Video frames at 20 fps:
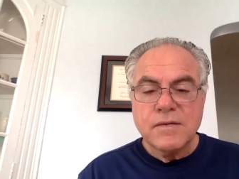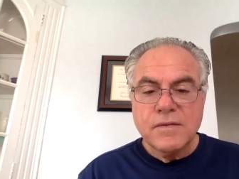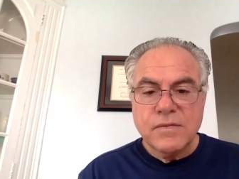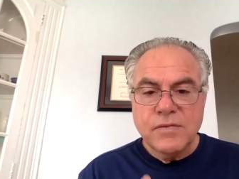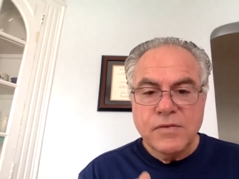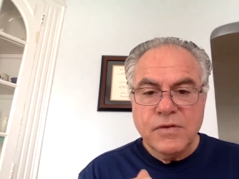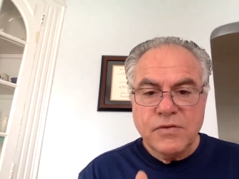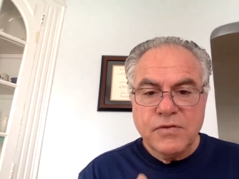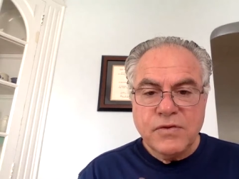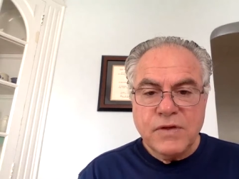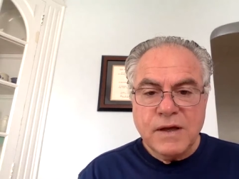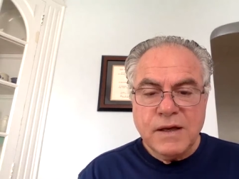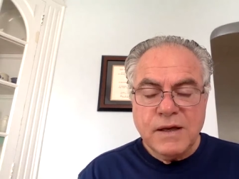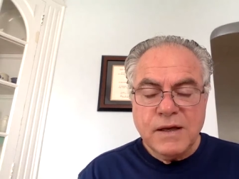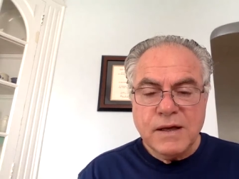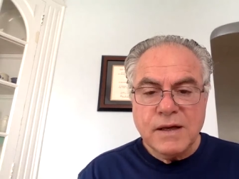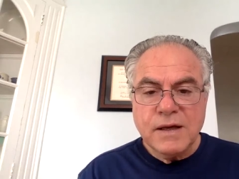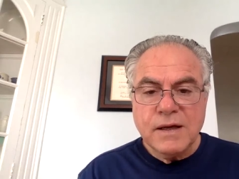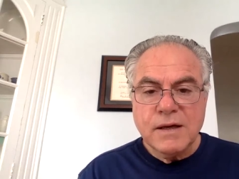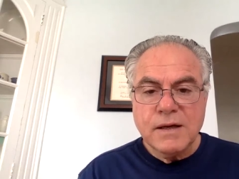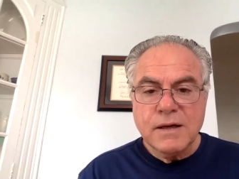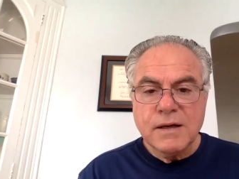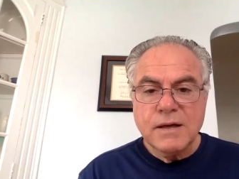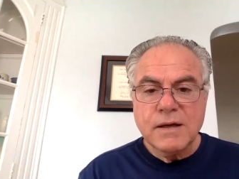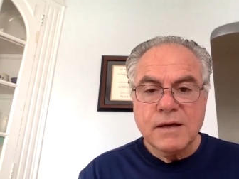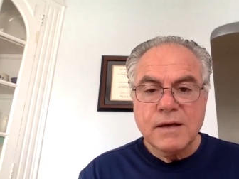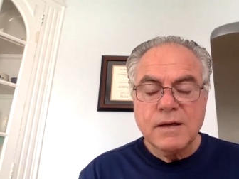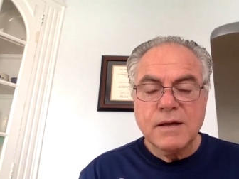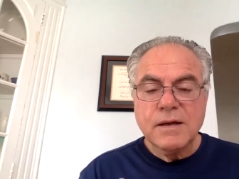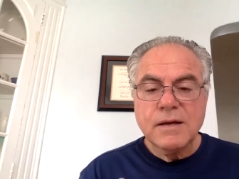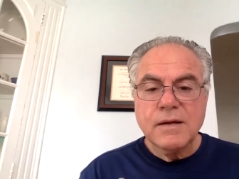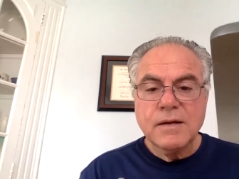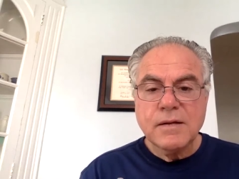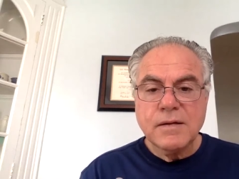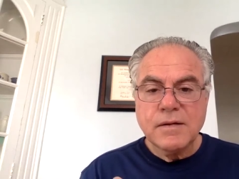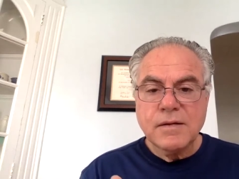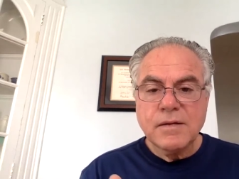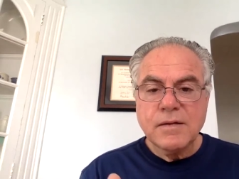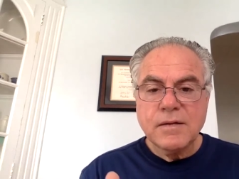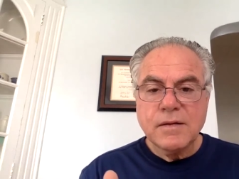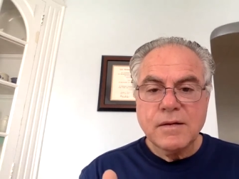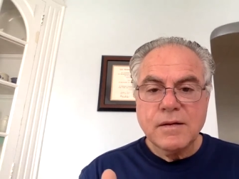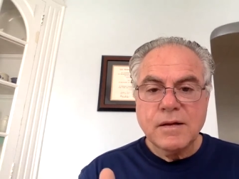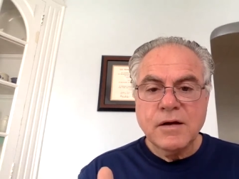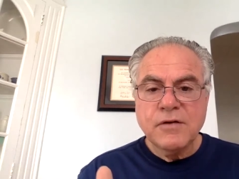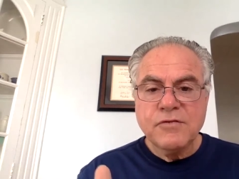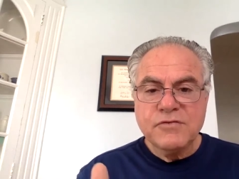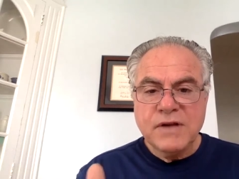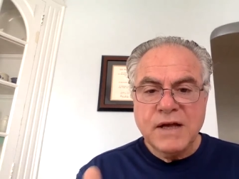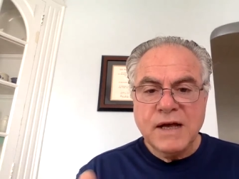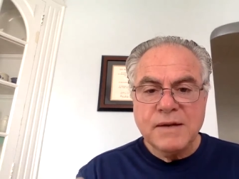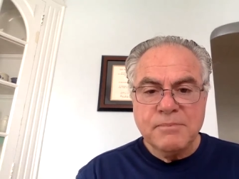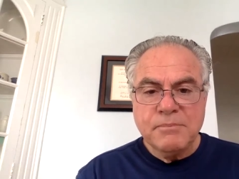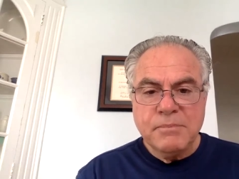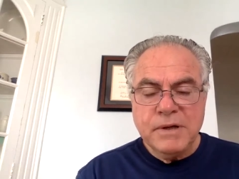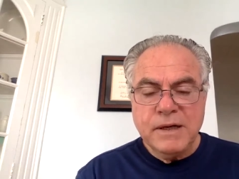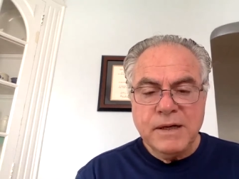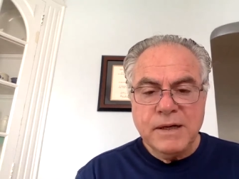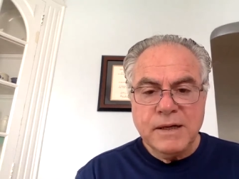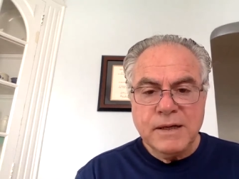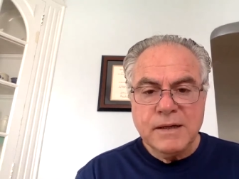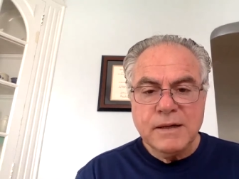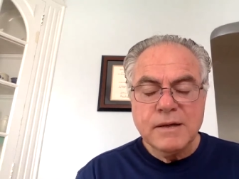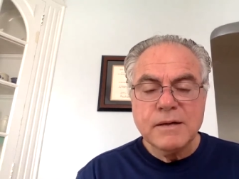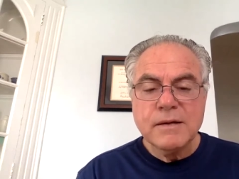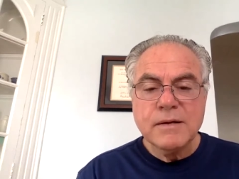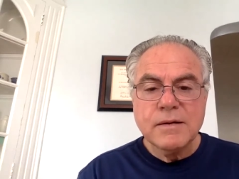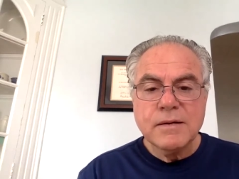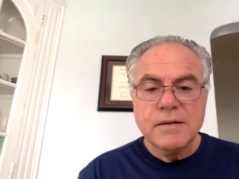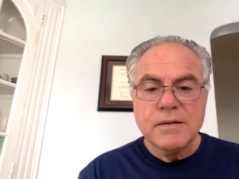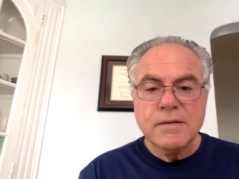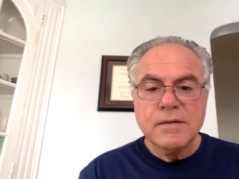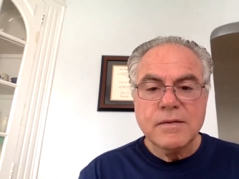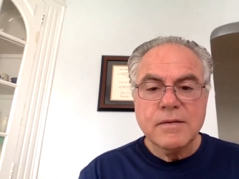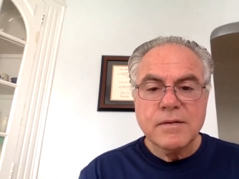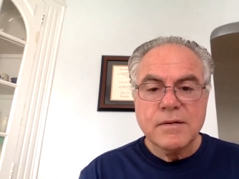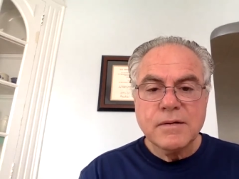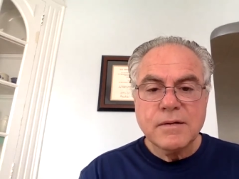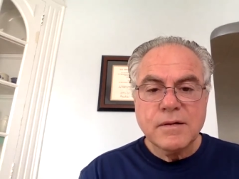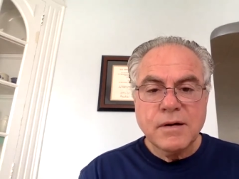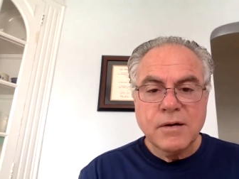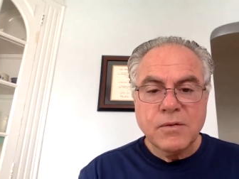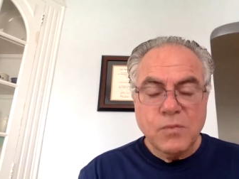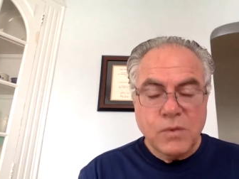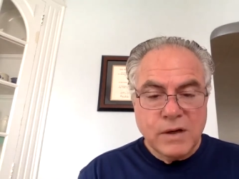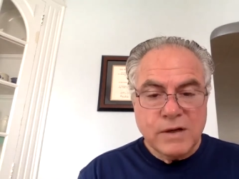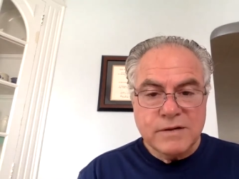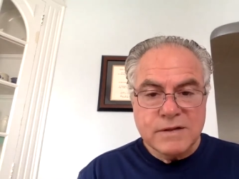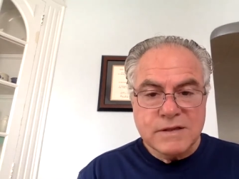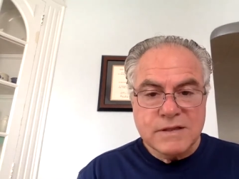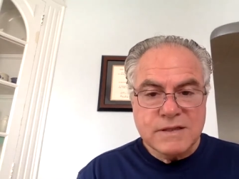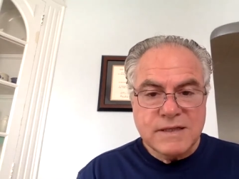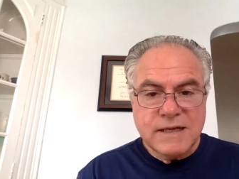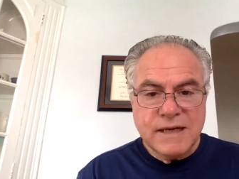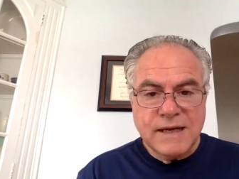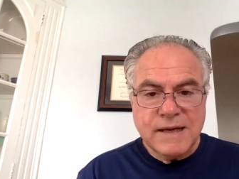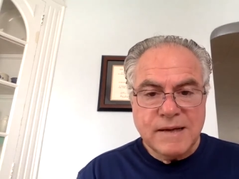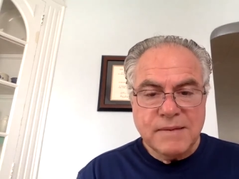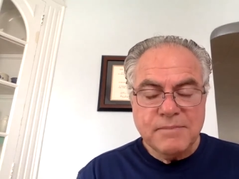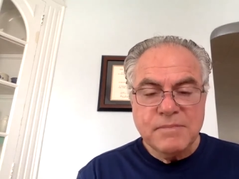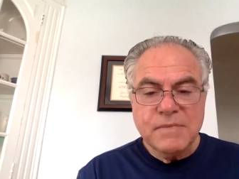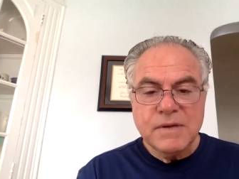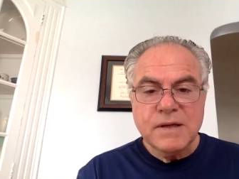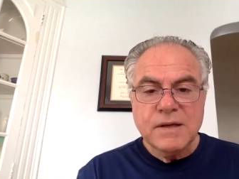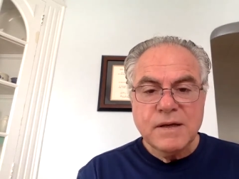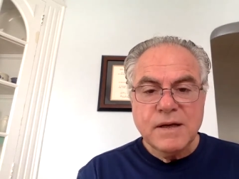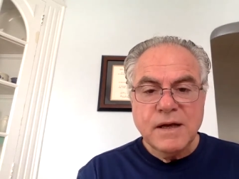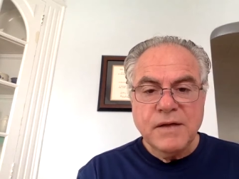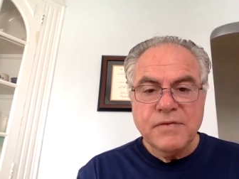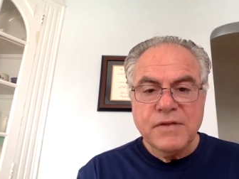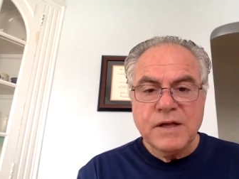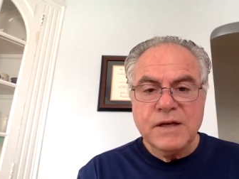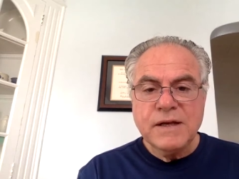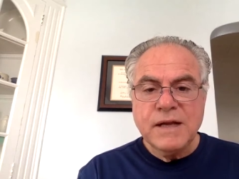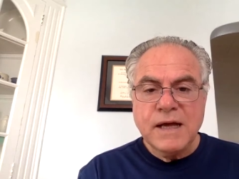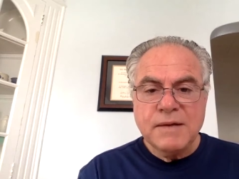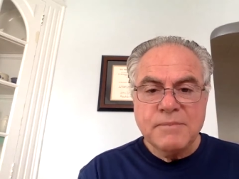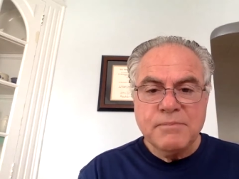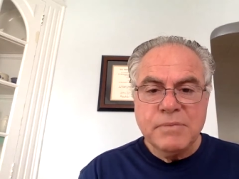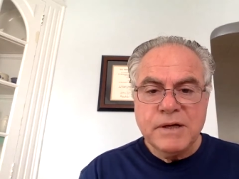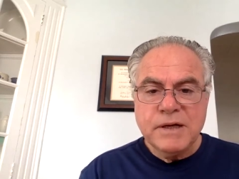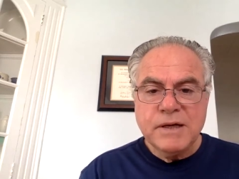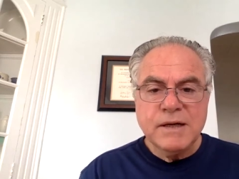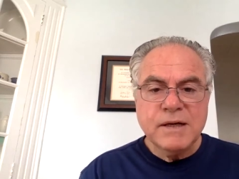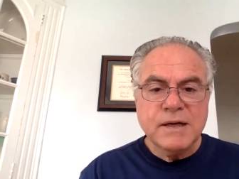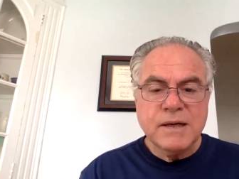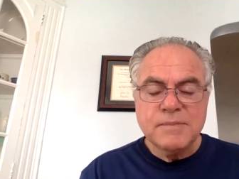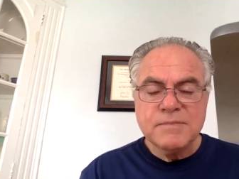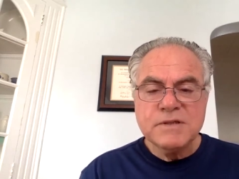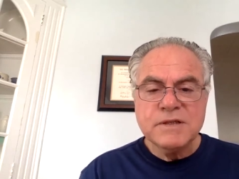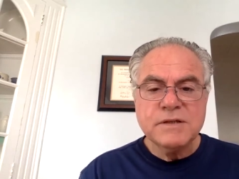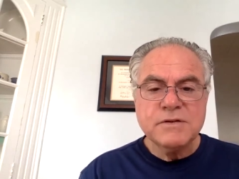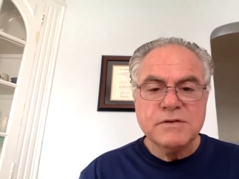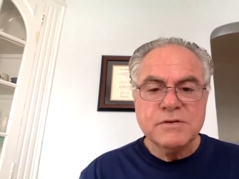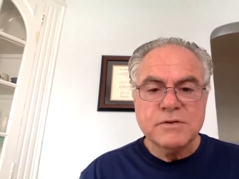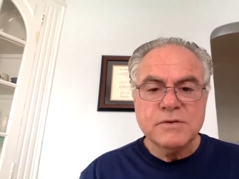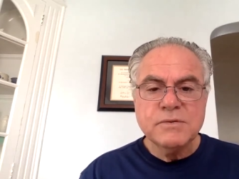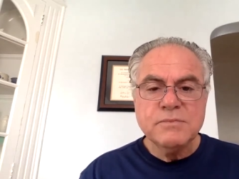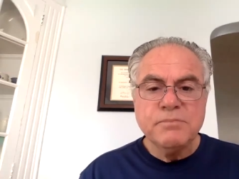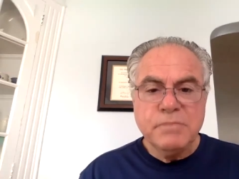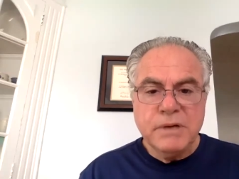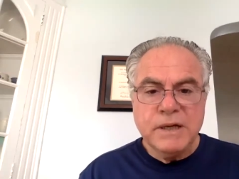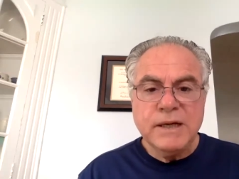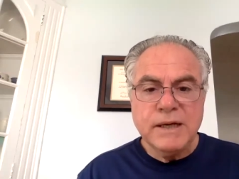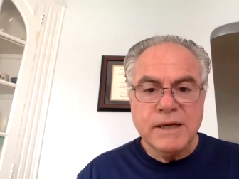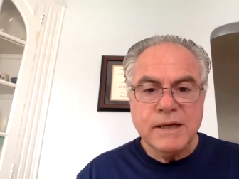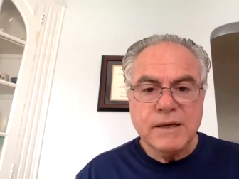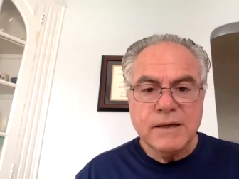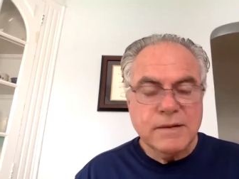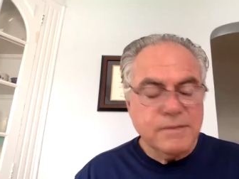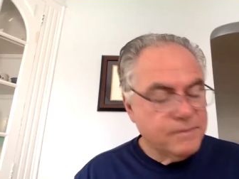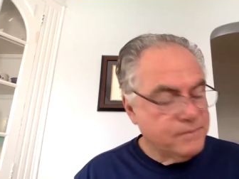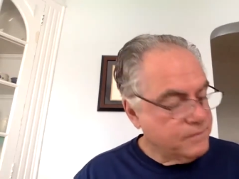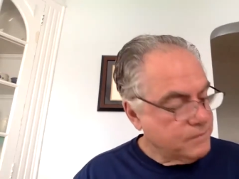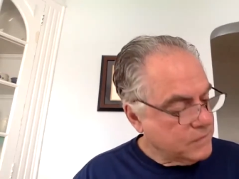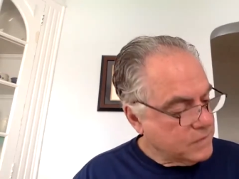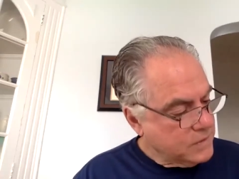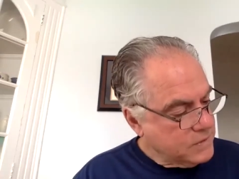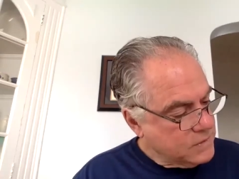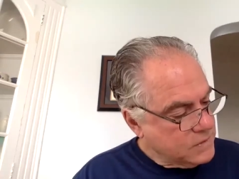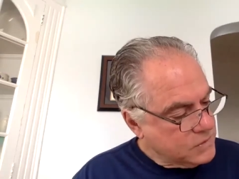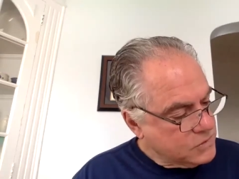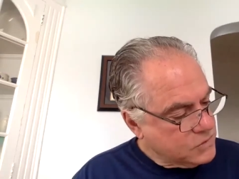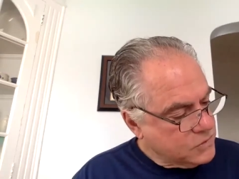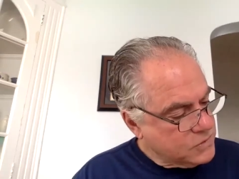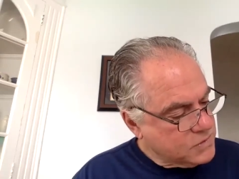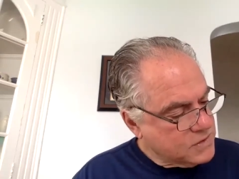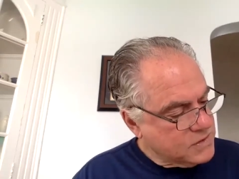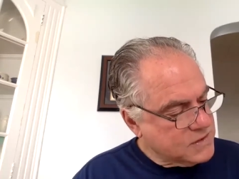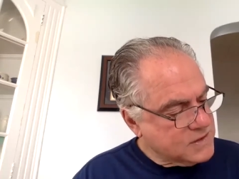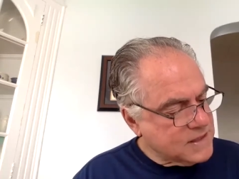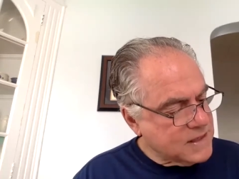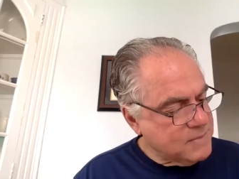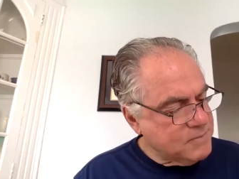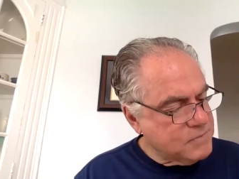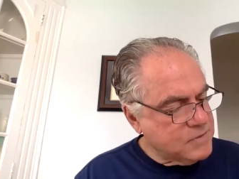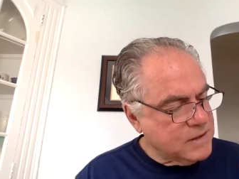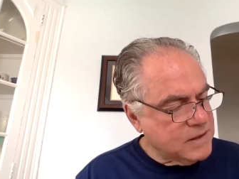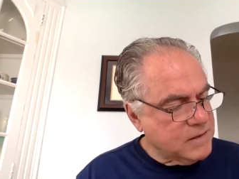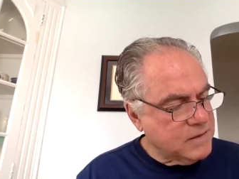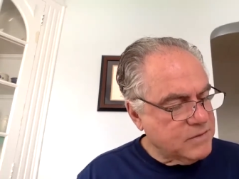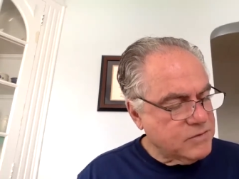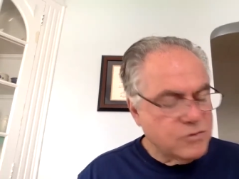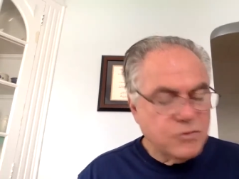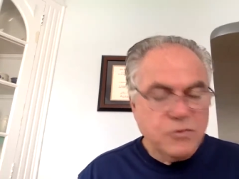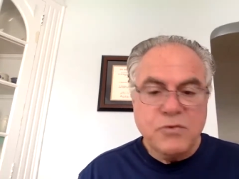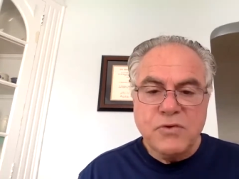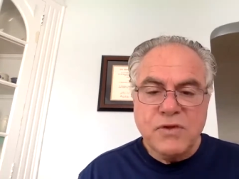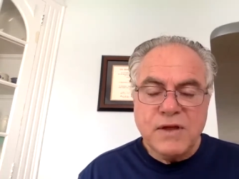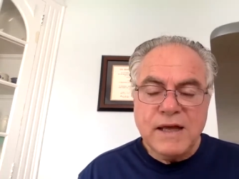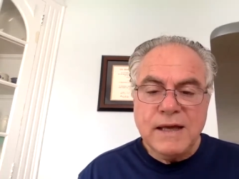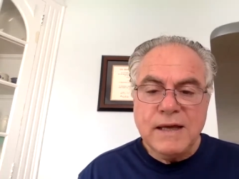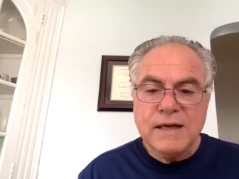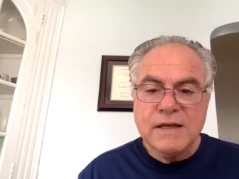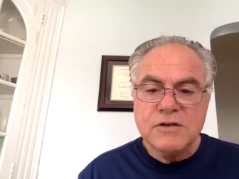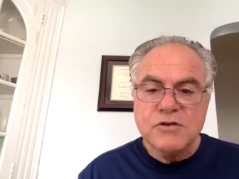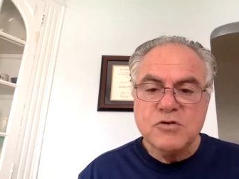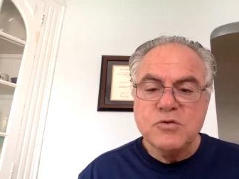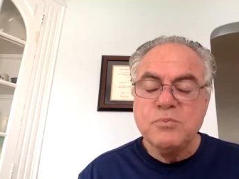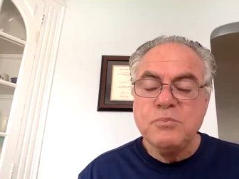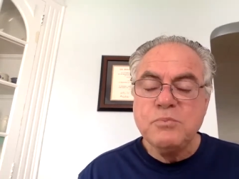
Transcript: the thinking of non-being are one and the same, and then non-being comes into being. So it's the same thing to think and to